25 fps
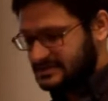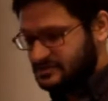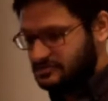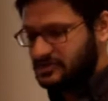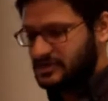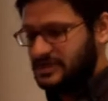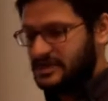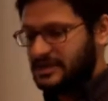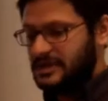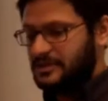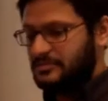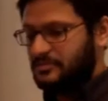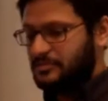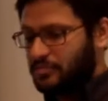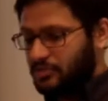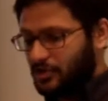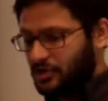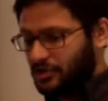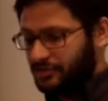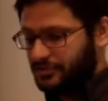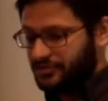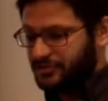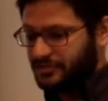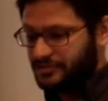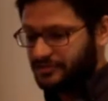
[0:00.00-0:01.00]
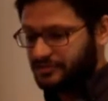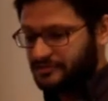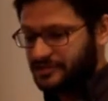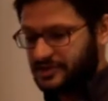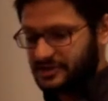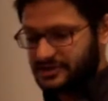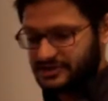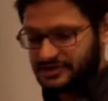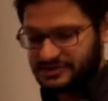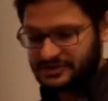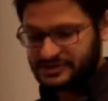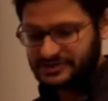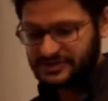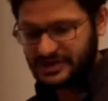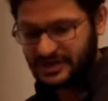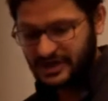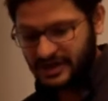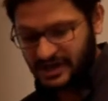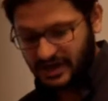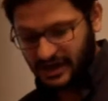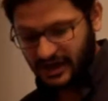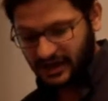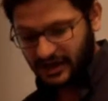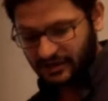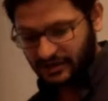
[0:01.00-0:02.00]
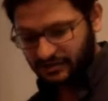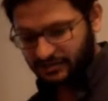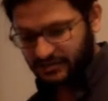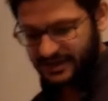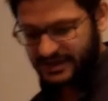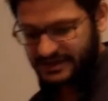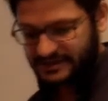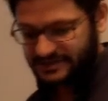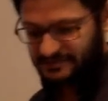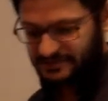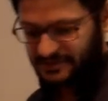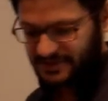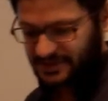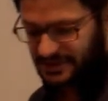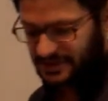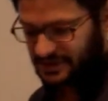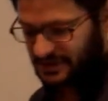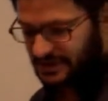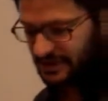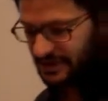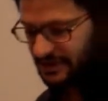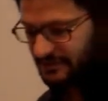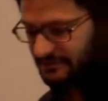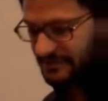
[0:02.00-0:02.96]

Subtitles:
is really important, because otherwise we